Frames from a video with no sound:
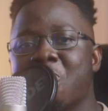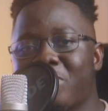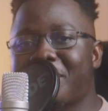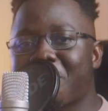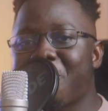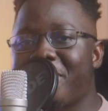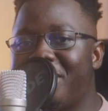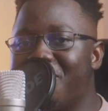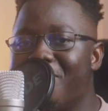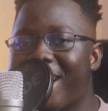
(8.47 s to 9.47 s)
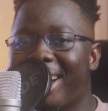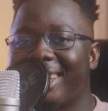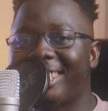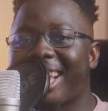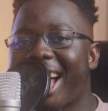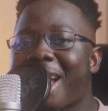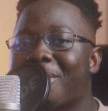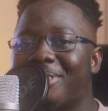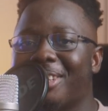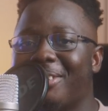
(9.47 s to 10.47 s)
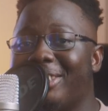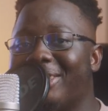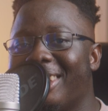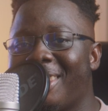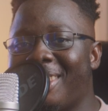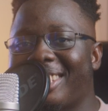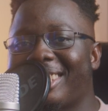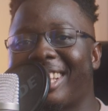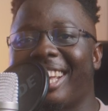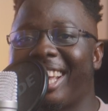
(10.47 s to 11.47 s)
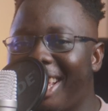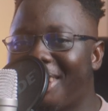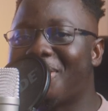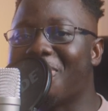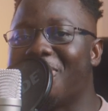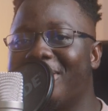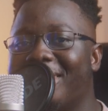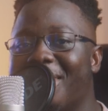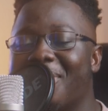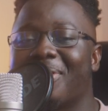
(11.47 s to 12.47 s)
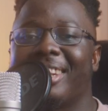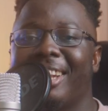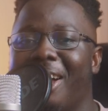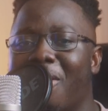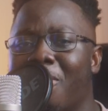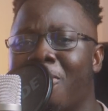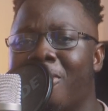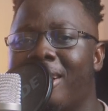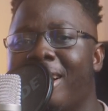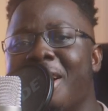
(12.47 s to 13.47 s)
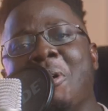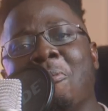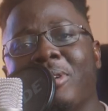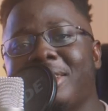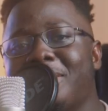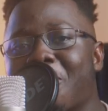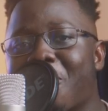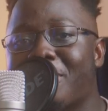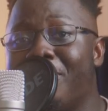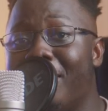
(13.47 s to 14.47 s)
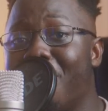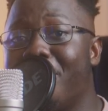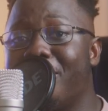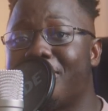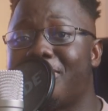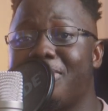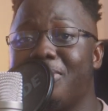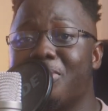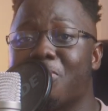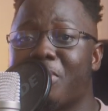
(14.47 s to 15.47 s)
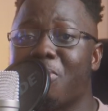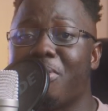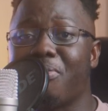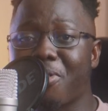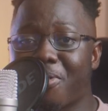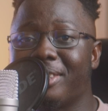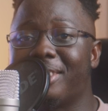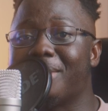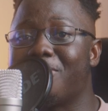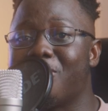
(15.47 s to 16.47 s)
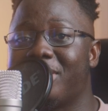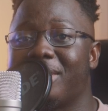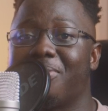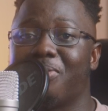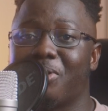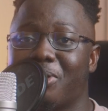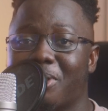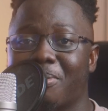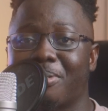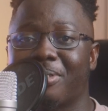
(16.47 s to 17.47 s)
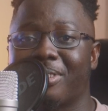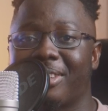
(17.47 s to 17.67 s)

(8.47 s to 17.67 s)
What's up, creative minds? I am Sir Angel and this is Your Photo Chef. Now, what is the correct blur radius to use when doing frequency separation in Photoshop?